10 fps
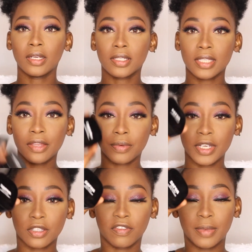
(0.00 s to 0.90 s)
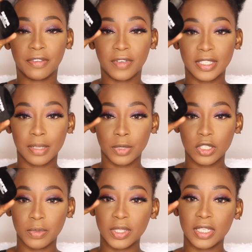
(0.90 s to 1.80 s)
to set the rest of my face, I'm
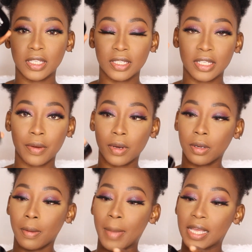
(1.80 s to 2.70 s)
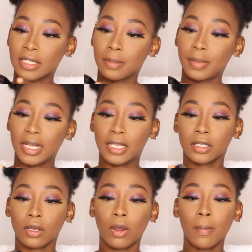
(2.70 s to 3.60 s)
going to be using the Zaron Maxi
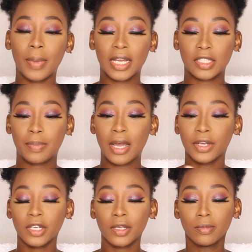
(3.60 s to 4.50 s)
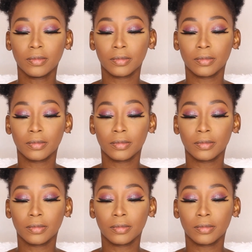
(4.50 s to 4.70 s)
Blend Compact Powder.